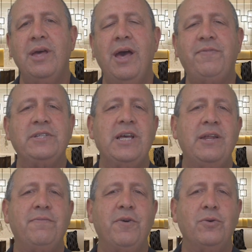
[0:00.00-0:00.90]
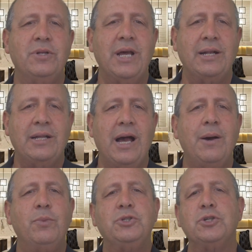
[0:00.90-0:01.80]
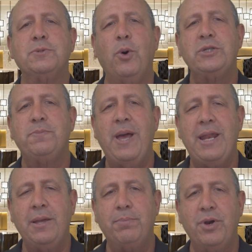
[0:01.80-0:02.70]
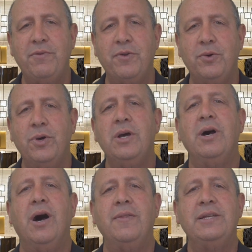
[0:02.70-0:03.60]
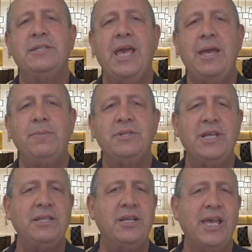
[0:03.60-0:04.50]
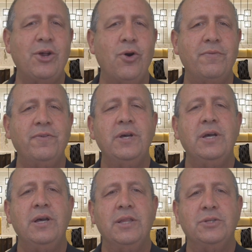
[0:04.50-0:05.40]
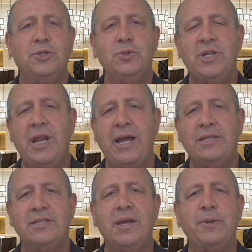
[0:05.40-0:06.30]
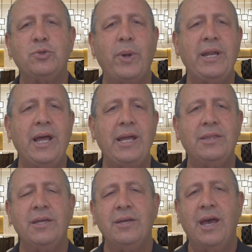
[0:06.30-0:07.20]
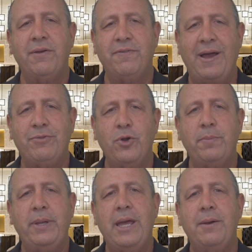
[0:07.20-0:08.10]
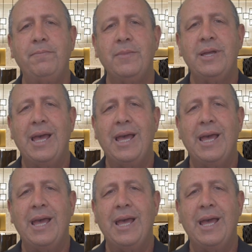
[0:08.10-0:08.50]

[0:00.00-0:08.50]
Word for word: FSNinfo.com with your sports betting preview on this game set to kick off this Tuesday night, December 29th at 5.30 p.m.